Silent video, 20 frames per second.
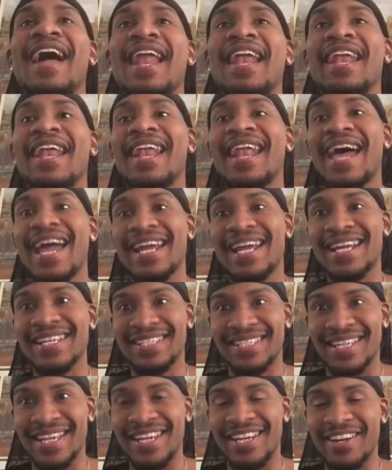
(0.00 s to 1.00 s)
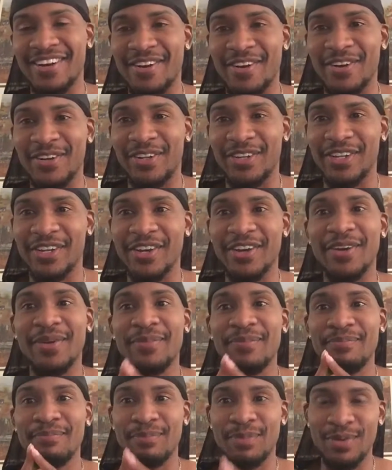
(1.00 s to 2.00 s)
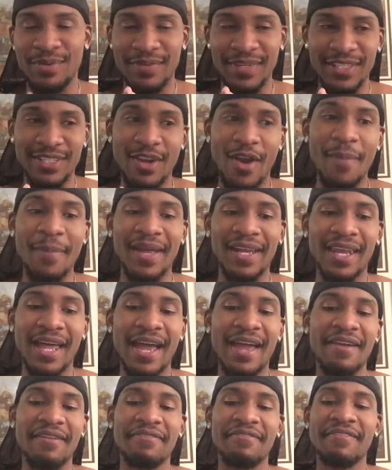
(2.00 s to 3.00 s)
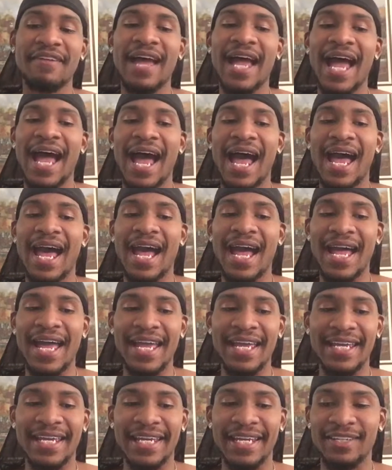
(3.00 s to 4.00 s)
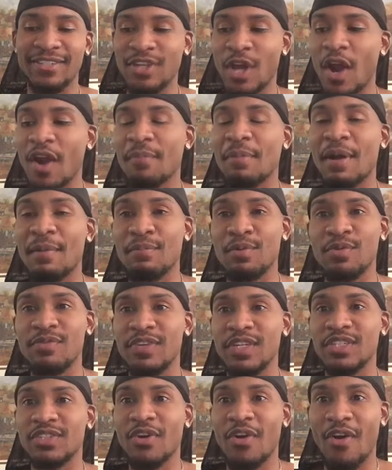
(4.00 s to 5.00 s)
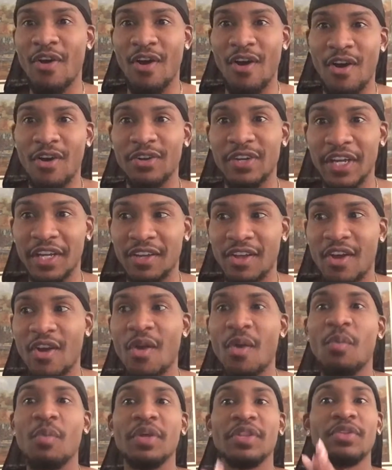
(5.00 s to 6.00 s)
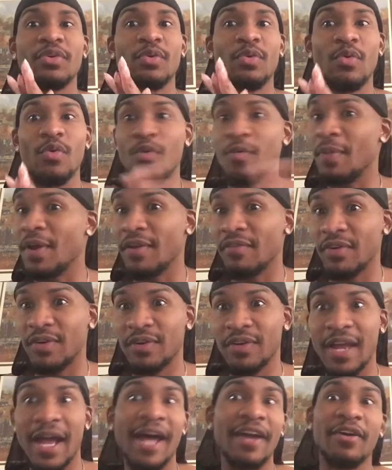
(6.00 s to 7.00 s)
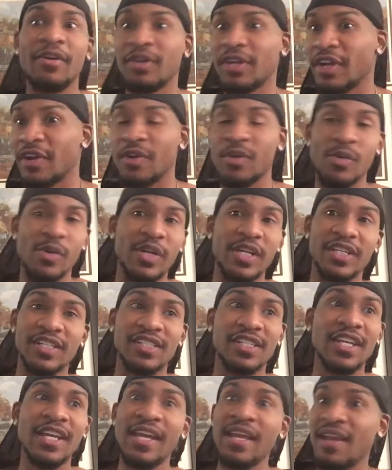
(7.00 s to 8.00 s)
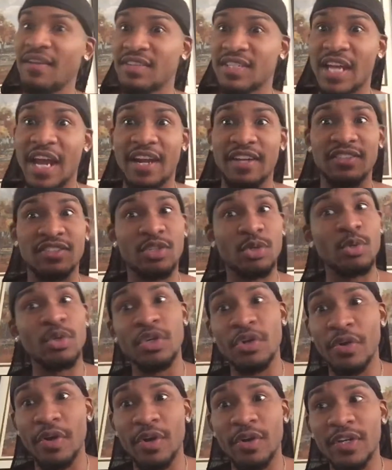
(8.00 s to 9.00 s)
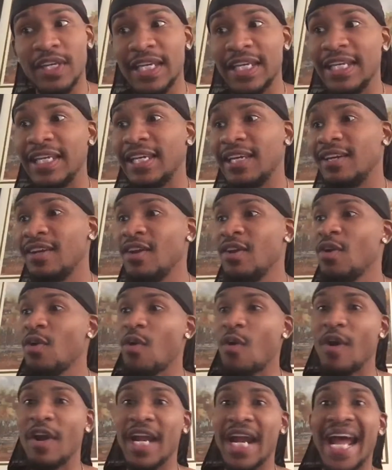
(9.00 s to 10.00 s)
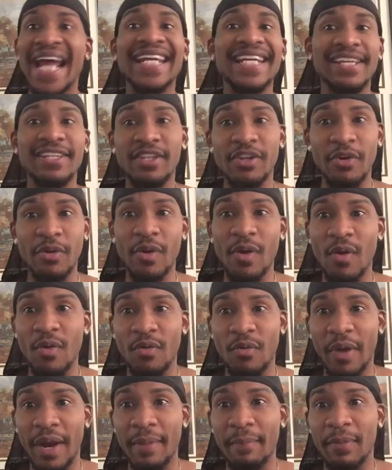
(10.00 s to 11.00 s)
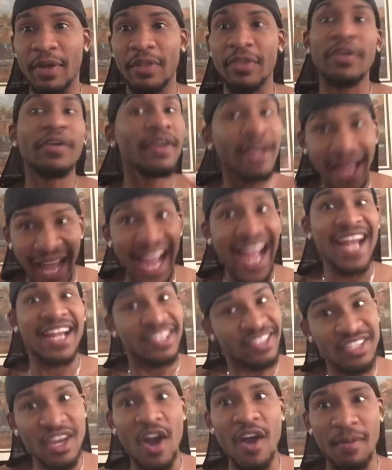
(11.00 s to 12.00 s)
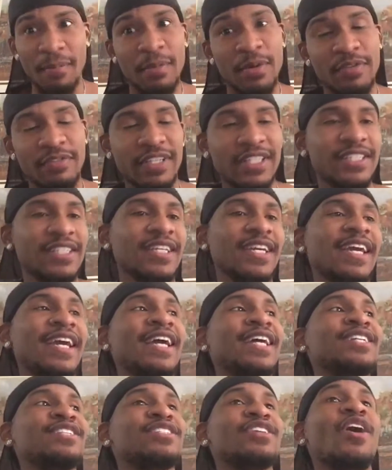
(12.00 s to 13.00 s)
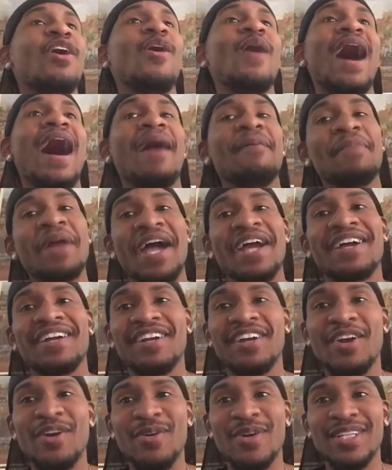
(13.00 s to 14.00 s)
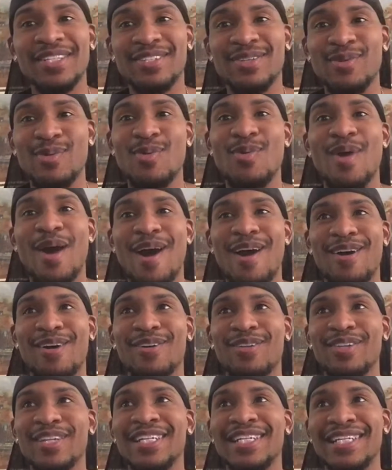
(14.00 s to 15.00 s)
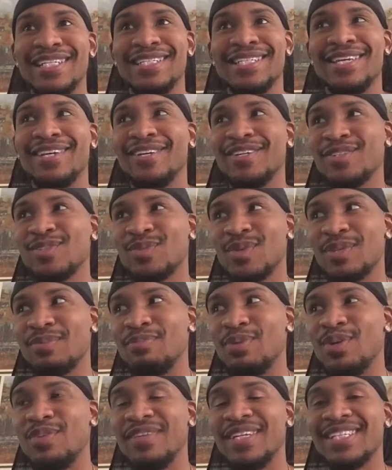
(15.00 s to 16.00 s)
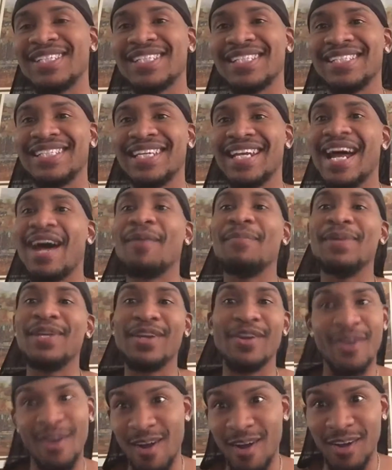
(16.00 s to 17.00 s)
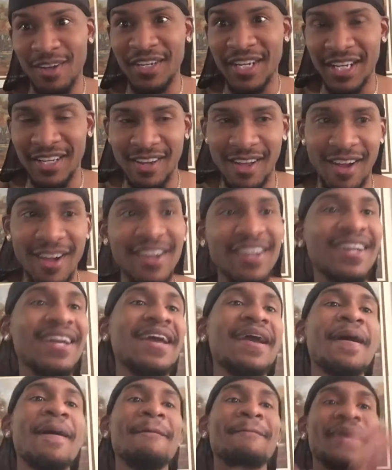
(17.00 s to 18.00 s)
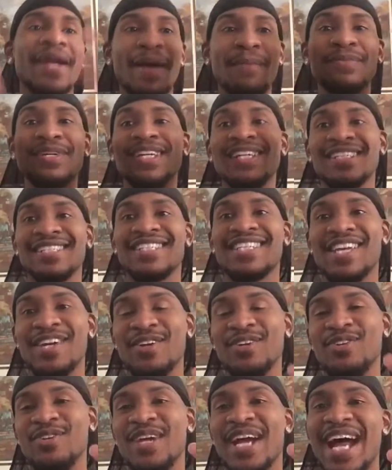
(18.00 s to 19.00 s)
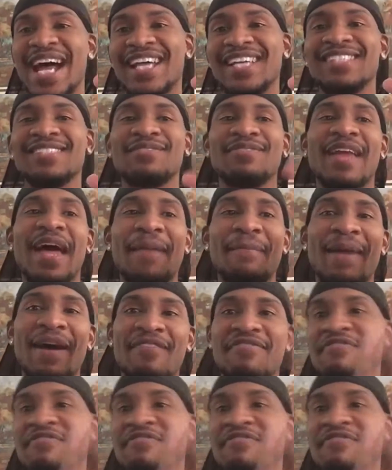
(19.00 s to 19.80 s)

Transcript: like I stated earlier, movies are my life. I can talk about movies all day long with whomever. I don't care who it is. If it's like a 2-year-old kid or 90-year-old grandmother, I can talk movies. So I'm not gonna go into all the details with movies because then I'll be here all day long. But I'm gonna tell you guys of like my